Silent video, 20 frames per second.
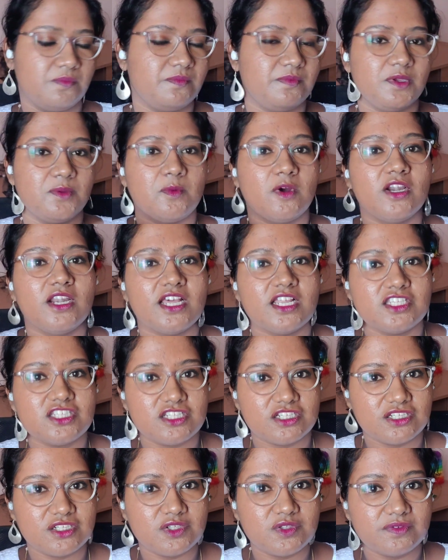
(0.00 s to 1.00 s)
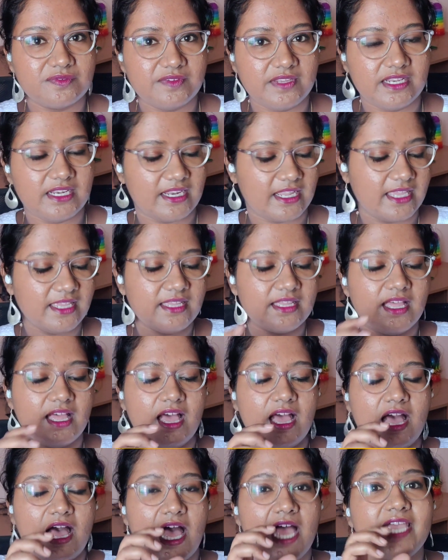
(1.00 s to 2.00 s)
we want our children to feel like
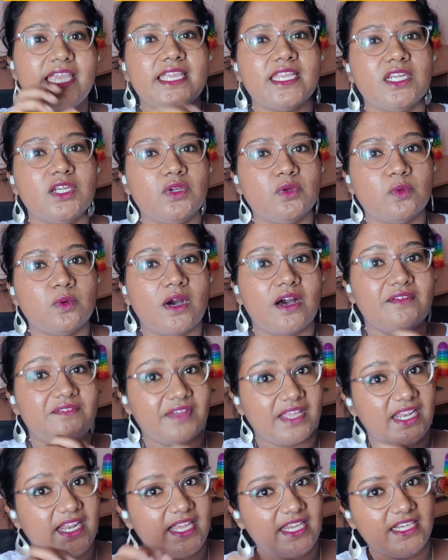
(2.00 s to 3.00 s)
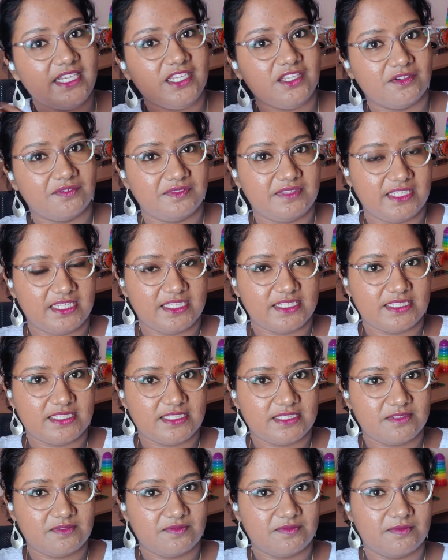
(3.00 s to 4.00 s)
I can do a variety of
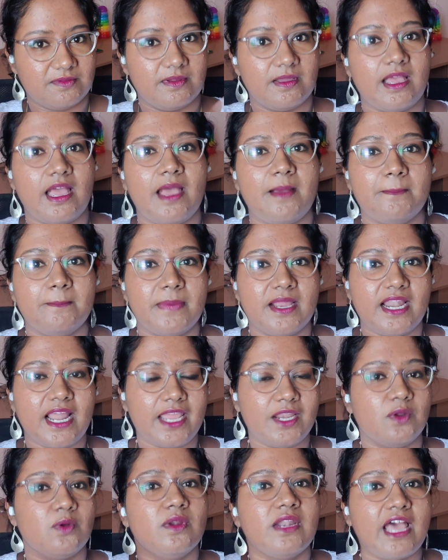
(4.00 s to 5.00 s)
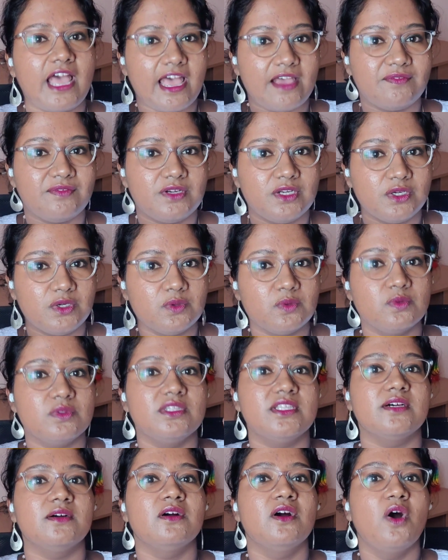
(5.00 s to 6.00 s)
things, but I don't have to do
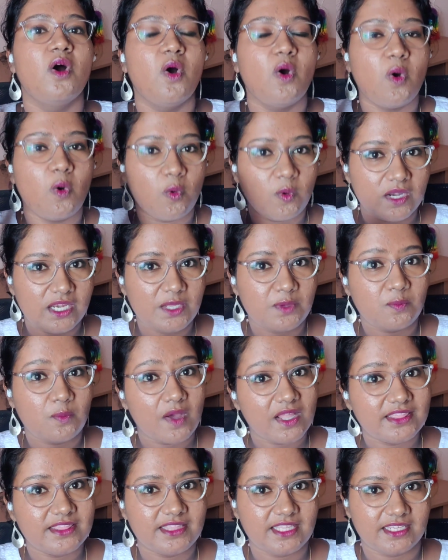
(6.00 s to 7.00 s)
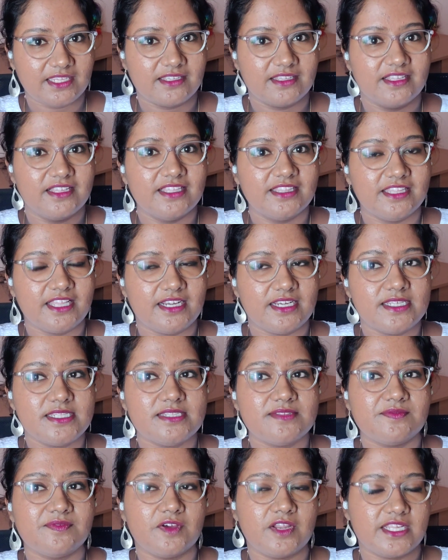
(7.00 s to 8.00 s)
the only one thing. That
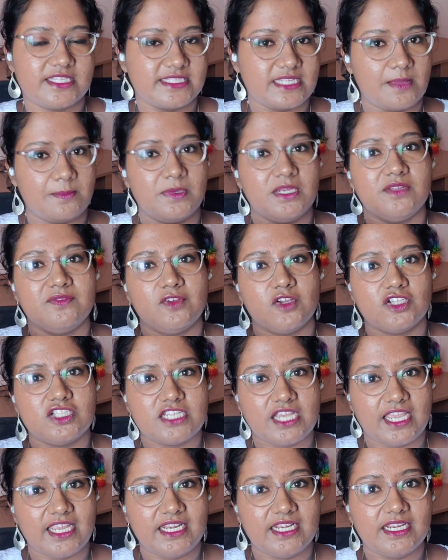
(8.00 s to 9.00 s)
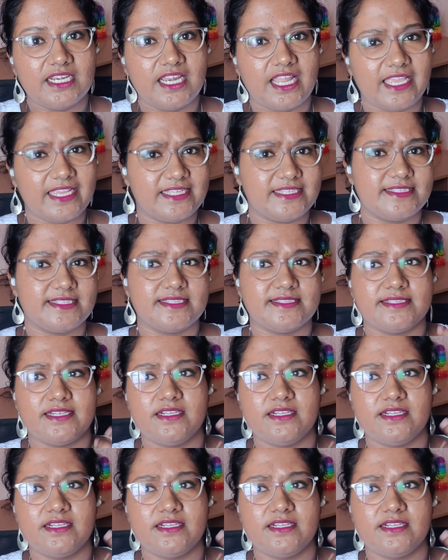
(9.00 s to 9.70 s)
is, for example, if your child likes